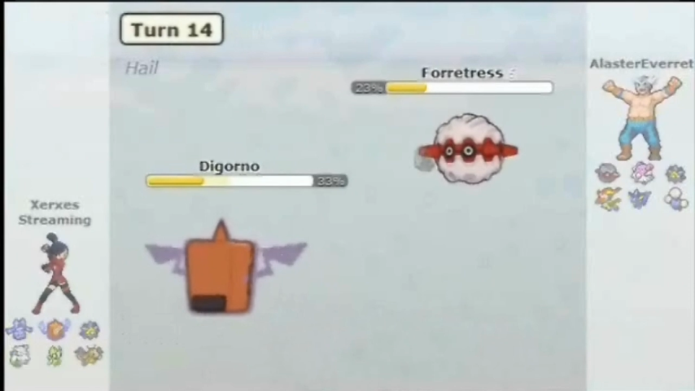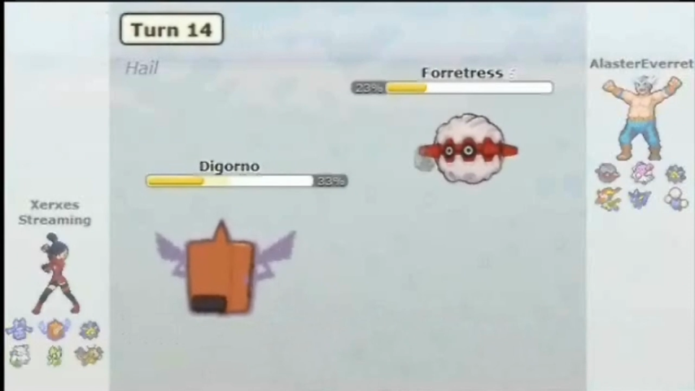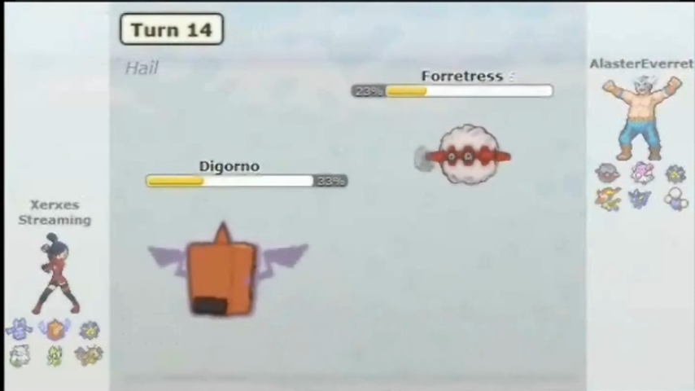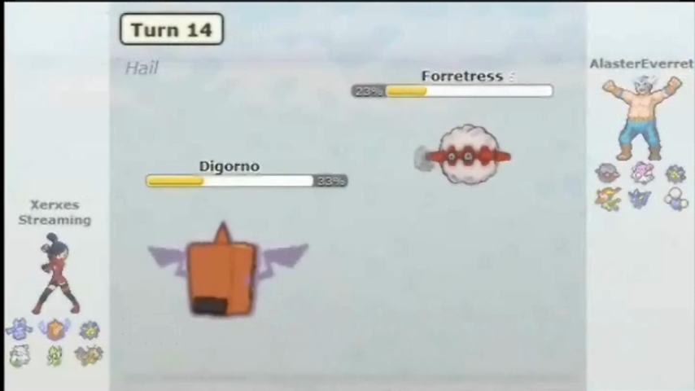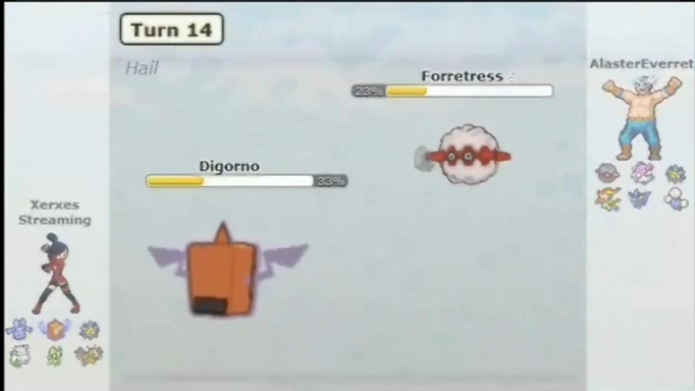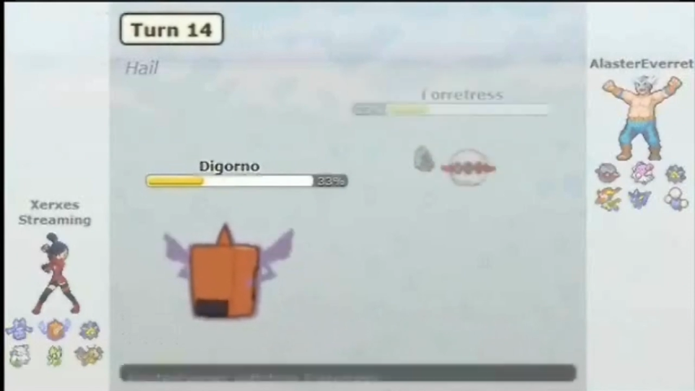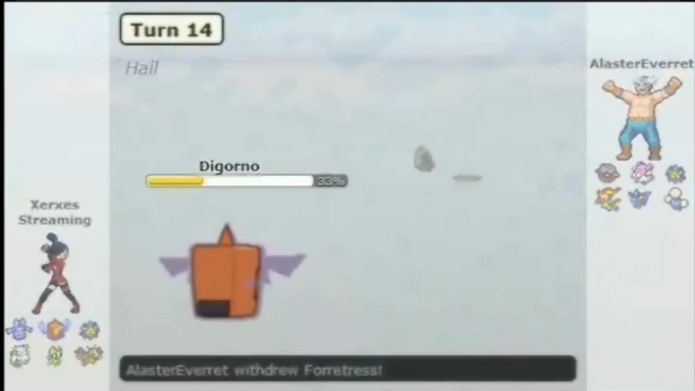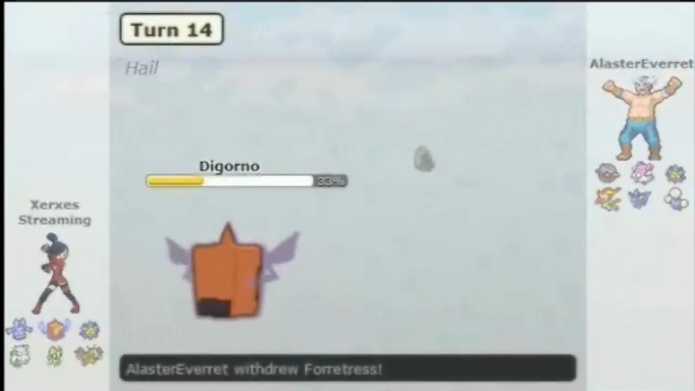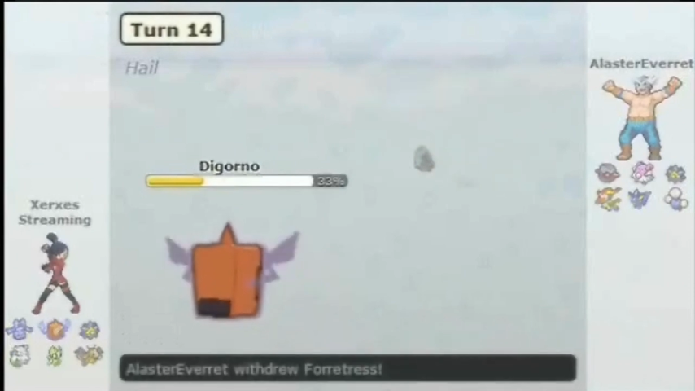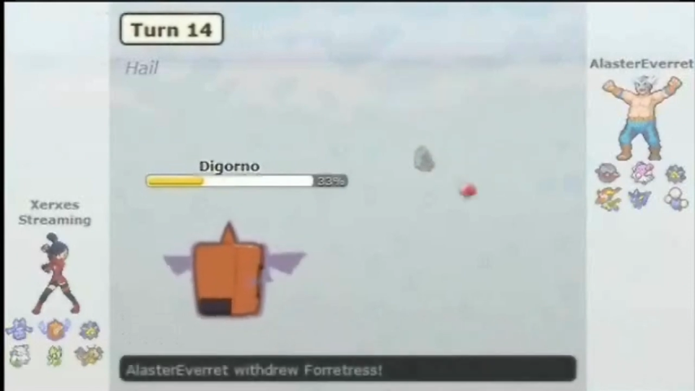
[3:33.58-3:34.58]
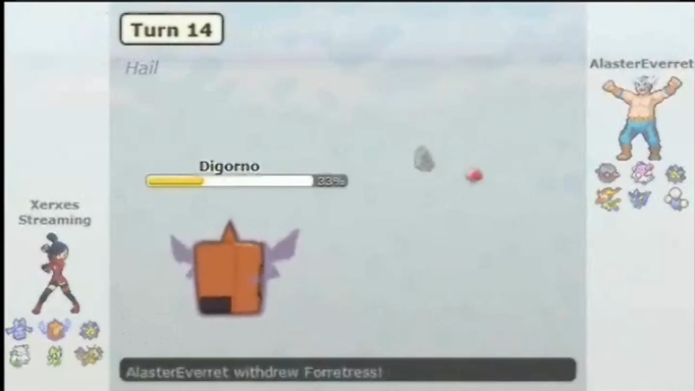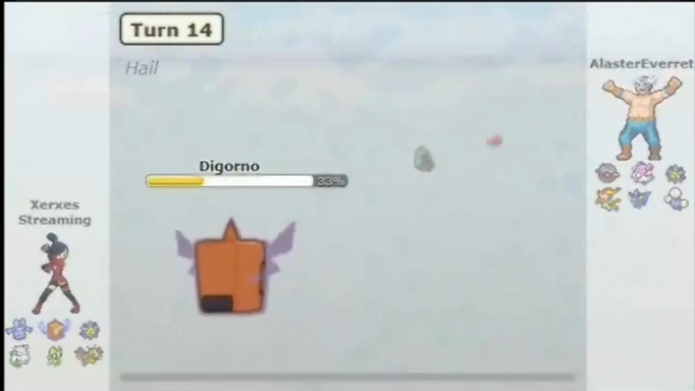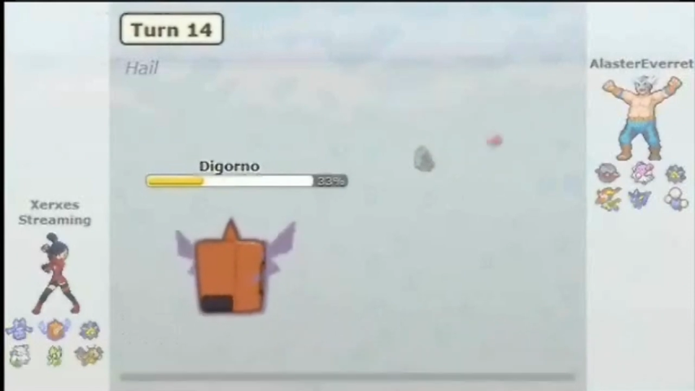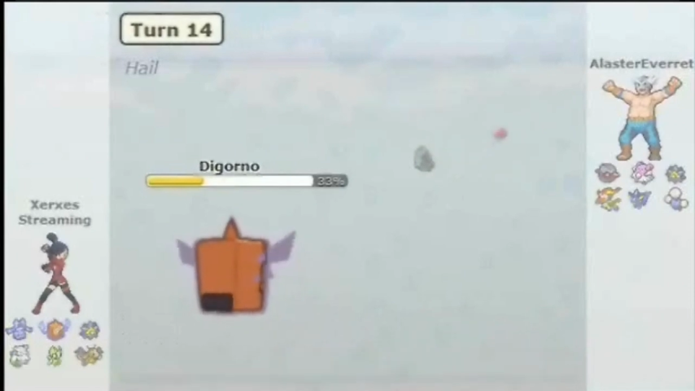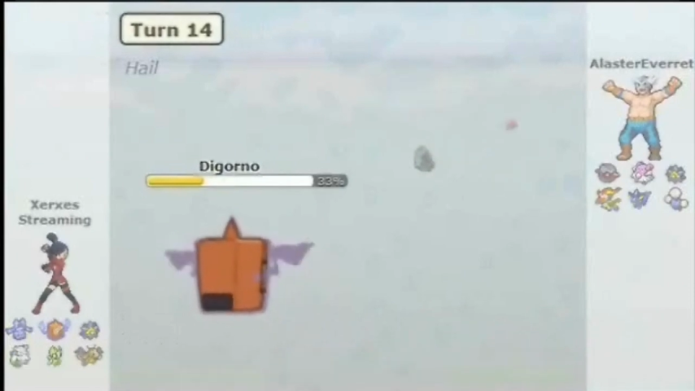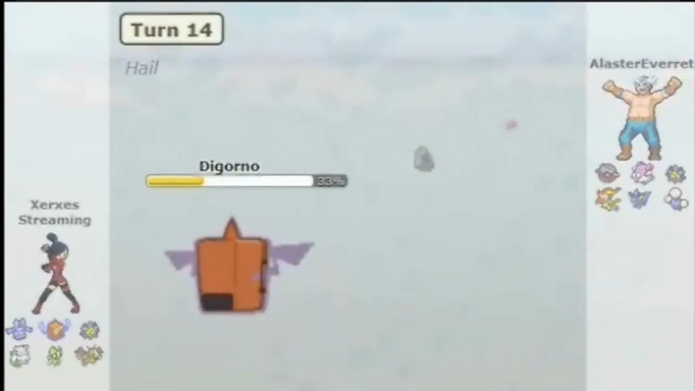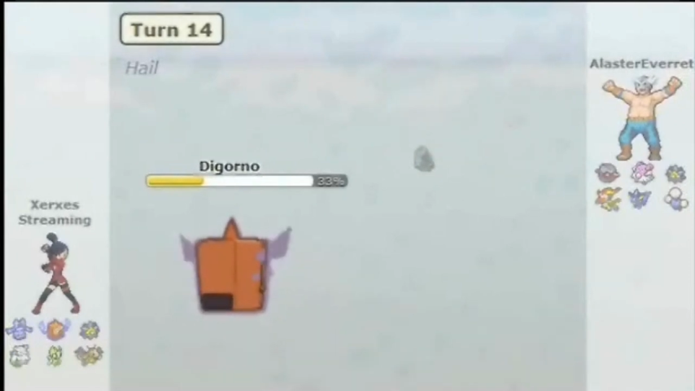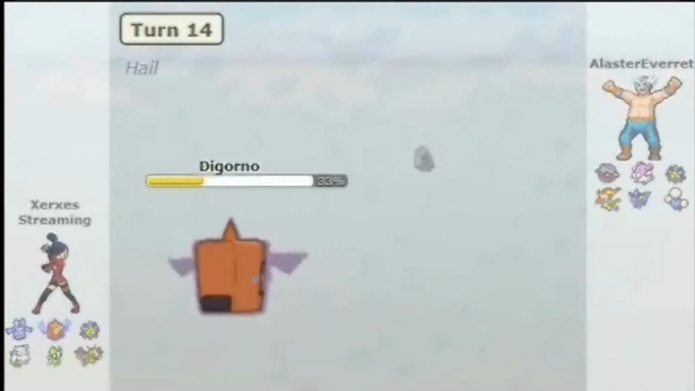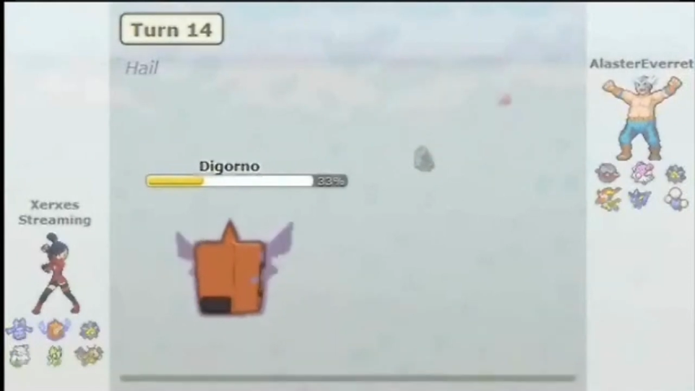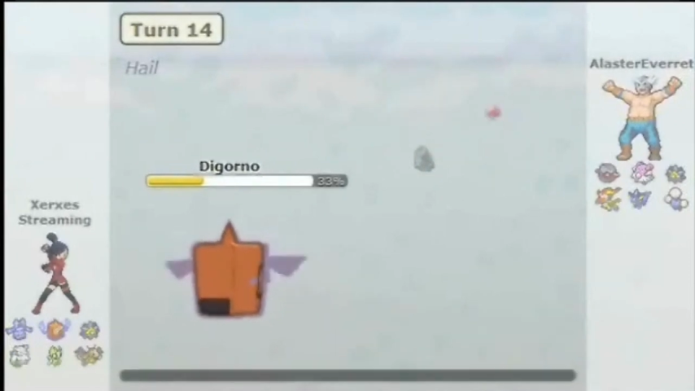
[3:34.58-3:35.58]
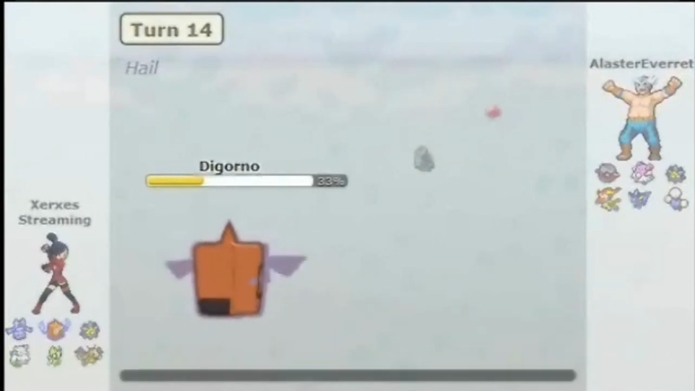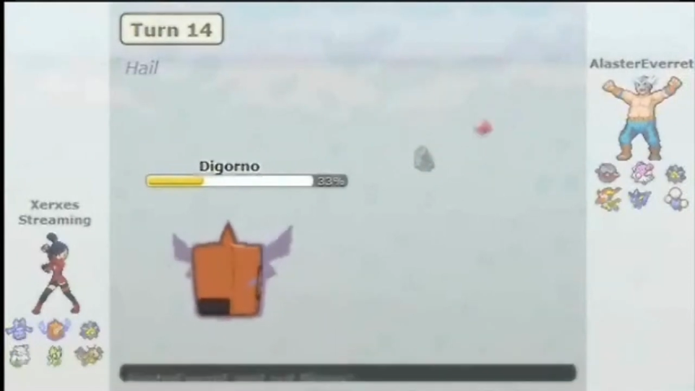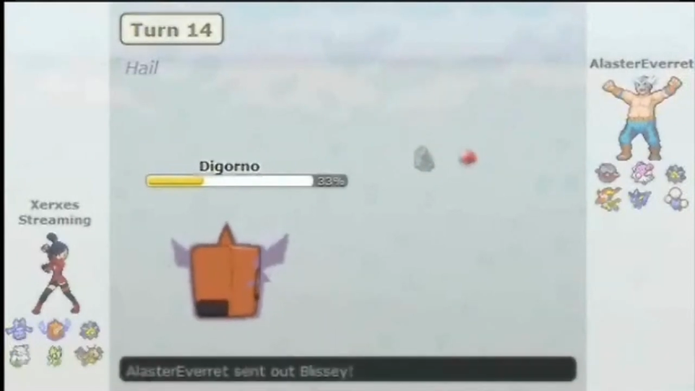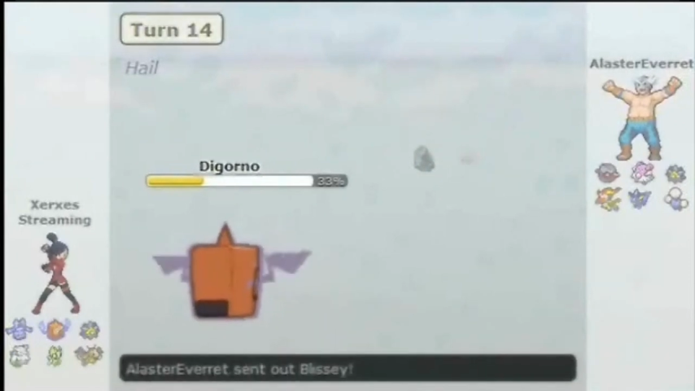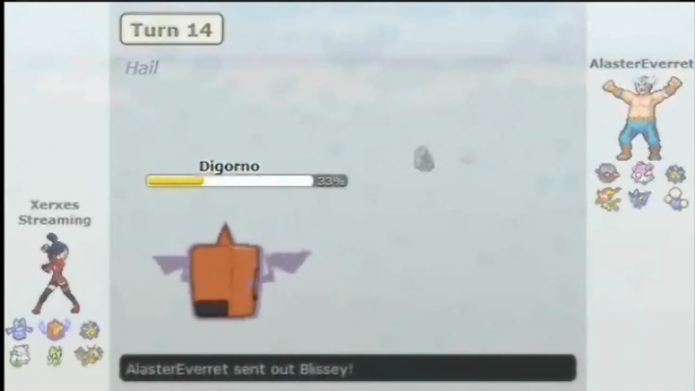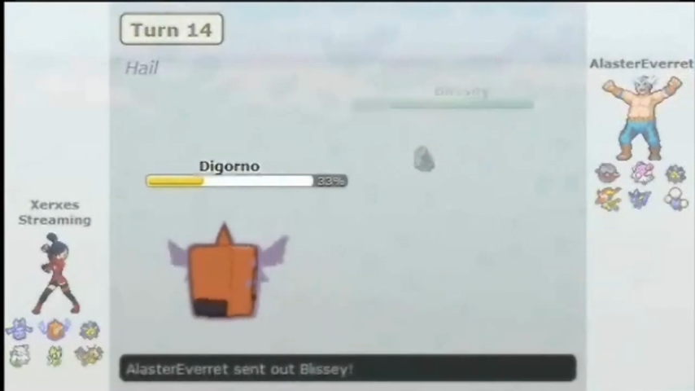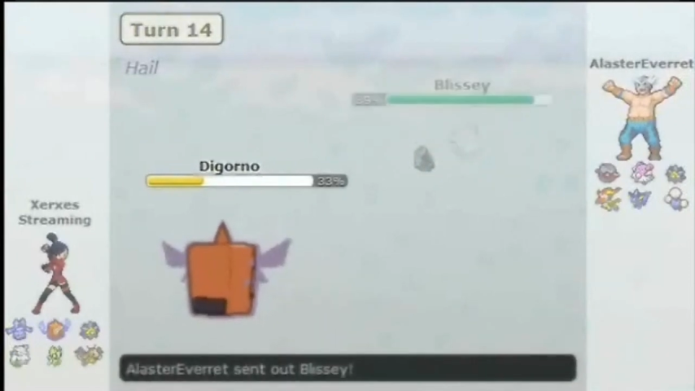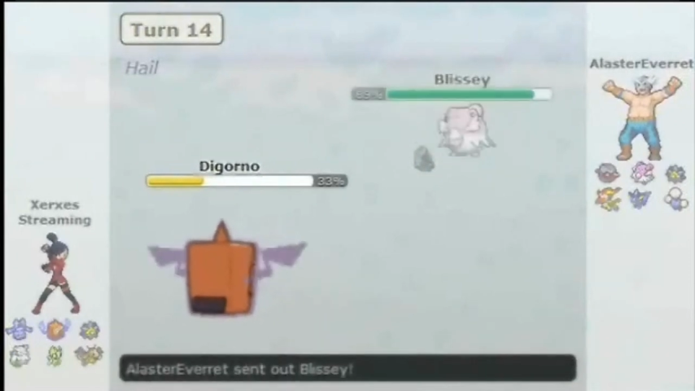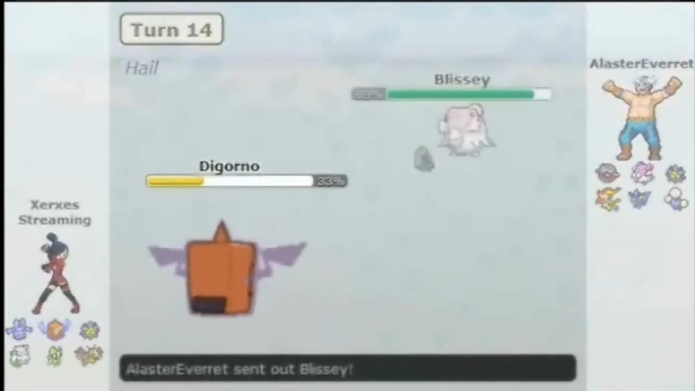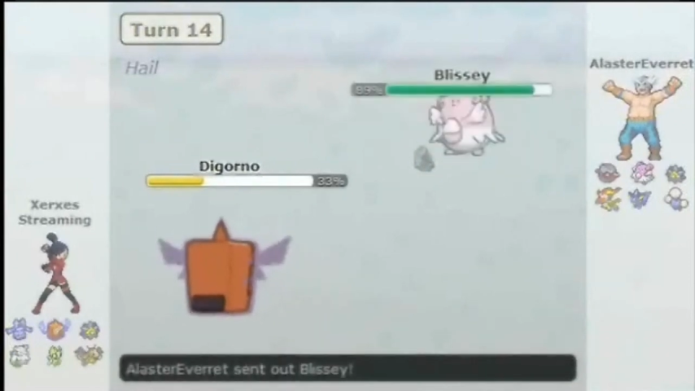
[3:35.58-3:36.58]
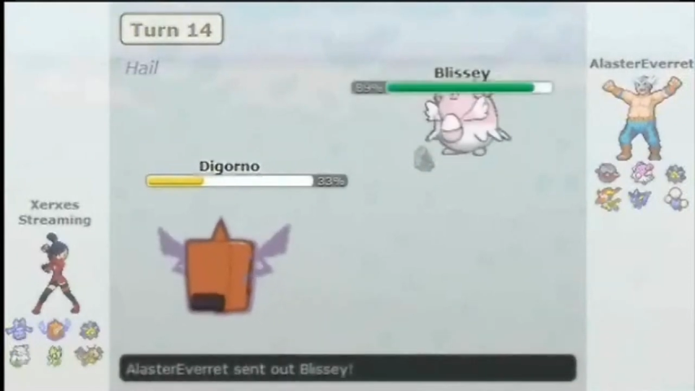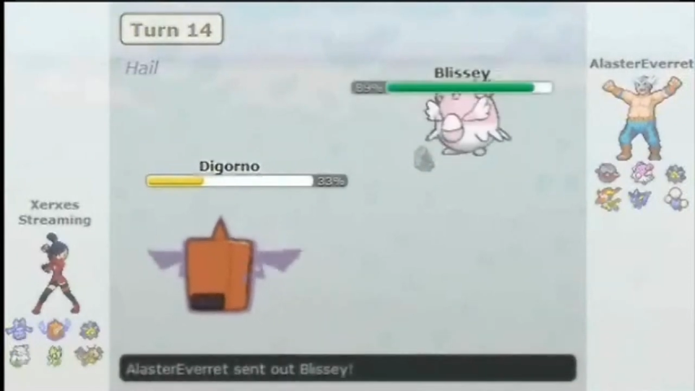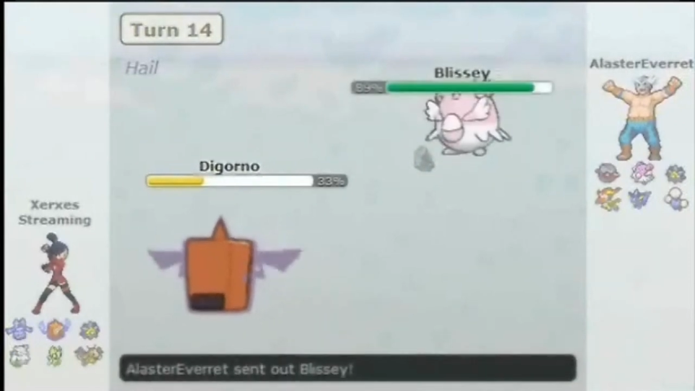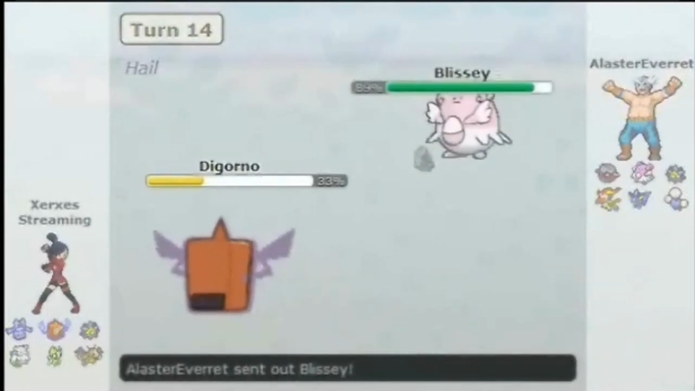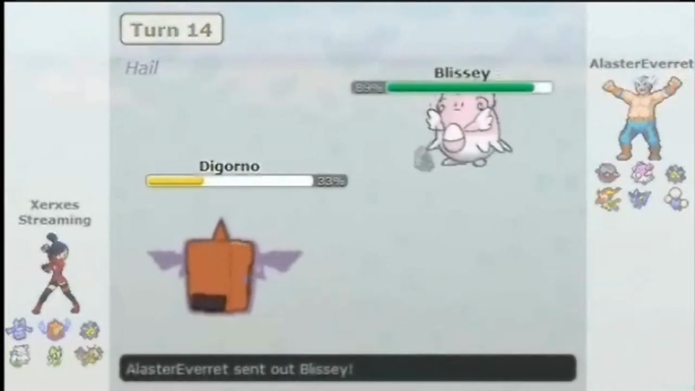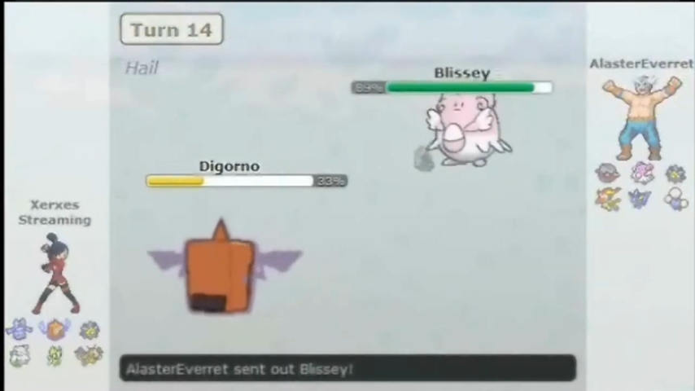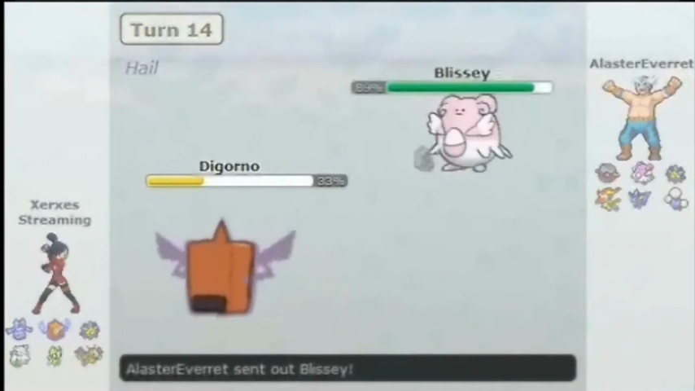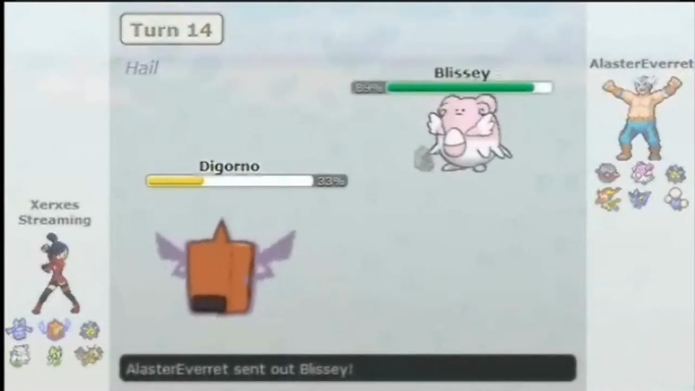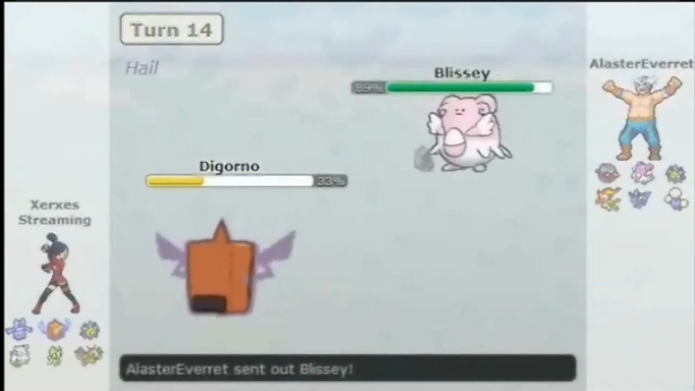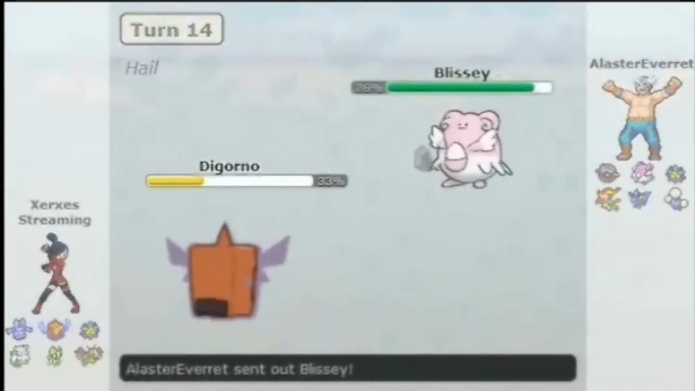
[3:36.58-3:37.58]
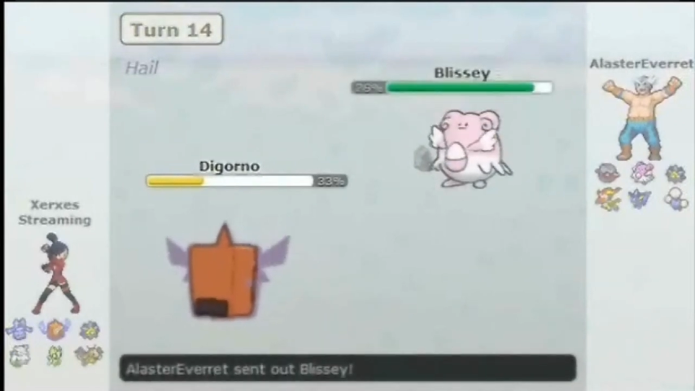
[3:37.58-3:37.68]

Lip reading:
Nobody's mouth can be seen.